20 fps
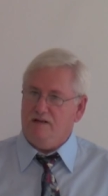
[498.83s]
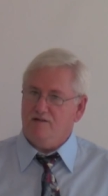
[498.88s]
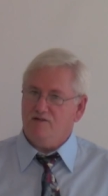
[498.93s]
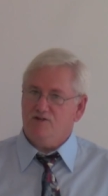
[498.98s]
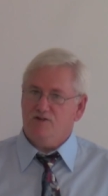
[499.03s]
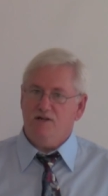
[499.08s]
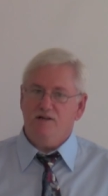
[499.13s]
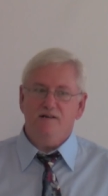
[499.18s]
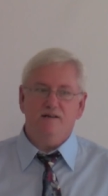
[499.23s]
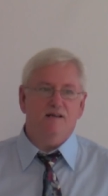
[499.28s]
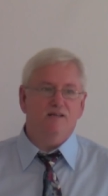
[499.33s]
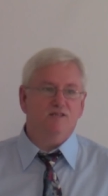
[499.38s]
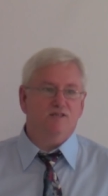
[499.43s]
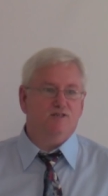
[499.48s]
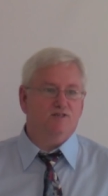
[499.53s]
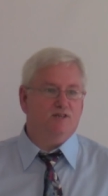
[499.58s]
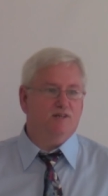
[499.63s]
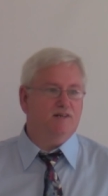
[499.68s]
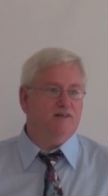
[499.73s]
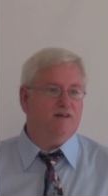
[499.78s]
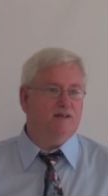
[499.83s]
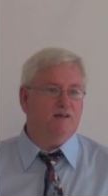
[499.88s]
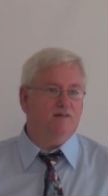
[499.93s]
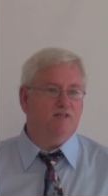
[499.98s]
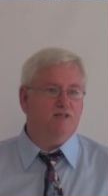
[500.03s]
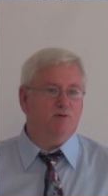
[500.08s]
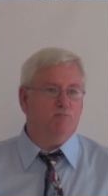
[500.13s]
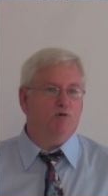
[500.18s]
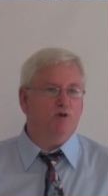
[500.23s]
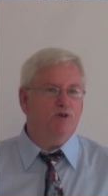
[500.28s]
Now,
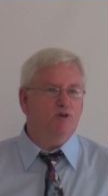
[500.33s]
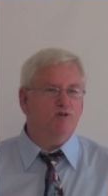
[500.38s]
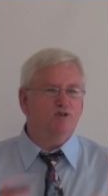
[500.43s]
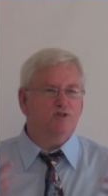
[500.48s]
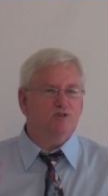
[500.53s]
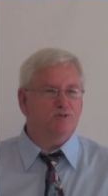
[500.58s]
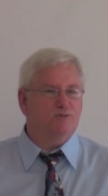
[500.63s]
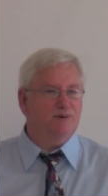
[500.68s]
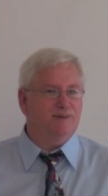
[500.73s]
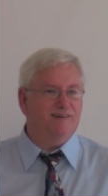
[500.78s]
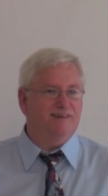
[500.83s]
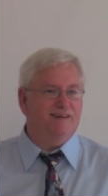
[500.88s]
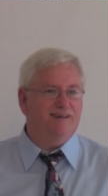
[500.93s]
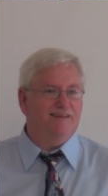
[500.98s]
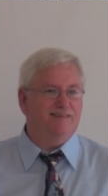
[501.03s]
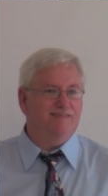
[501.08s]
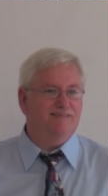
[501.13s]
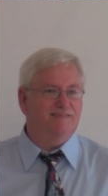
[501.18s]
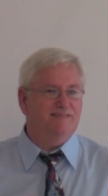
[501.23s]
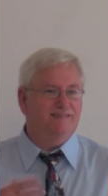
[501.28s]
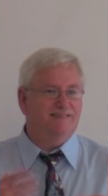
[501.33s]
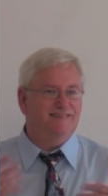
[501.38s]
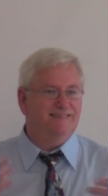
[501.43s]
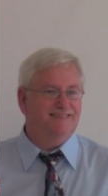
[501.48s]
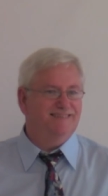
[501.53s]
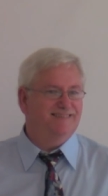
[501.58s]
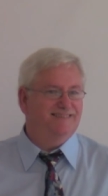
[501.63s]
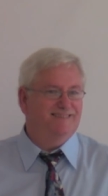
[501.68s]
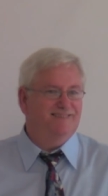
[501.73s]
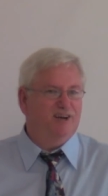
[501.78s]
see, we're used to it now.
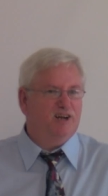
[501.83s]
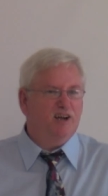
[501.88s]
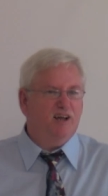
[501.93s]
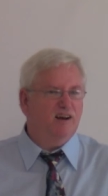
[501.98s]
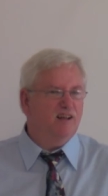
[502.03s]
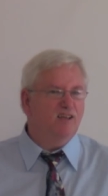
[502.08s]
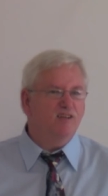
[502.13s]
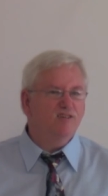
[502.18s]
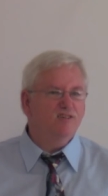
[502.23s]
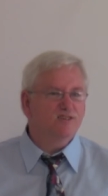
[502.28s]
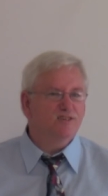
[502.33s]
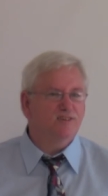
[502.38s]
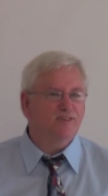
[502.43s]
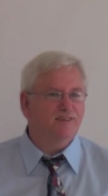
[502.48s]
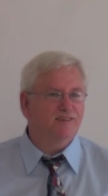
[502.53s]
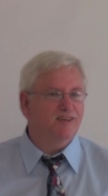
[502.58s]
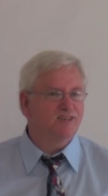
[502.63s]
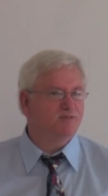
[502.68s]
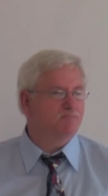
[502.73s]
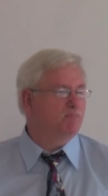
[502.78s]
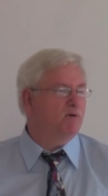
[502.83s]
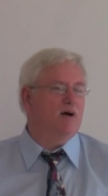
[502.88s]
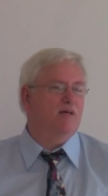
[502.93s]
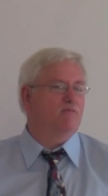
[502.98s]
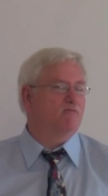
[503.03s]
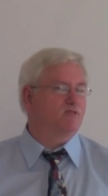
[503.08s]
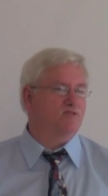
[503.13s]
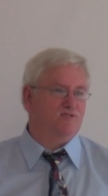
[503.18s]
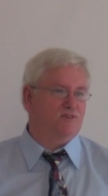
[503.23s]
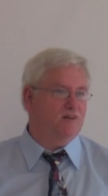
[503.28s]
We're kind of used to it. It doesn't
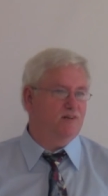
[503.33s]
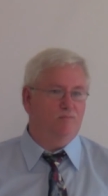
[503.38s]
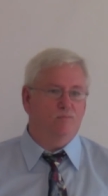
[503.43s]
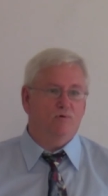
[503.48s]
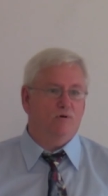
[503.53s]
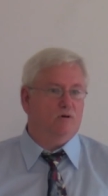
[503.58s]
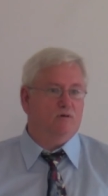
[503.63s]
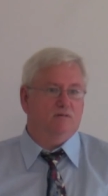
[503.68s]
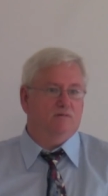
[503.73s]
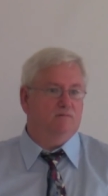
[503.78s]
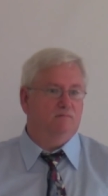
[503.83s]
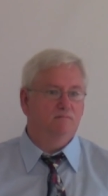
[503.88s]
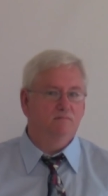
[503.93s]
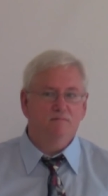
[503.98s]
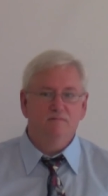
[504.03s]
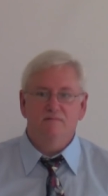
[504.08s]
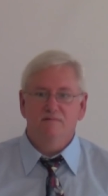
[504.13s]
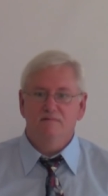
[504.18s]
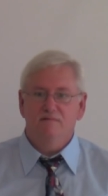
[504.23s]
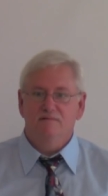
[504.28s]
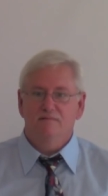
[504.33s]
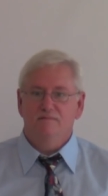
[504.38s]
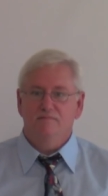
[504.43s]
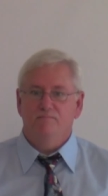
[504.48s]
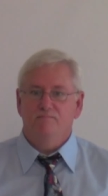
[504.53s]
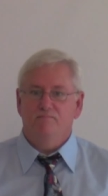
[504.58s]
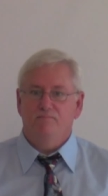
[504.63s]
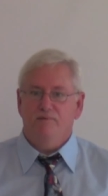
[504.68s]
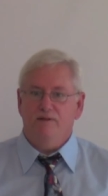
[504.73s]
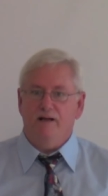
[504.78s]
bother us anymore.
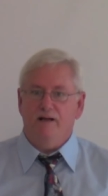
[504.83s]
Revelations